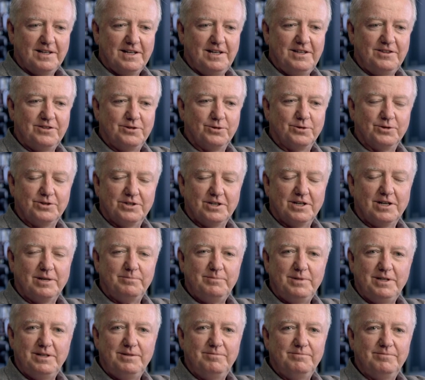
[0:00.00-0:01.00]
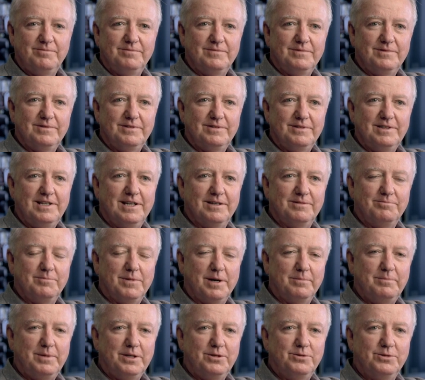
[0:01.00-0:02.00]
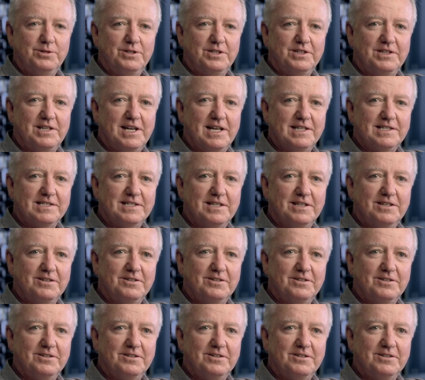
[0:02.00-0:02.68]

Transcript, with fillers: he thought that I'd be, you know, might be good at that.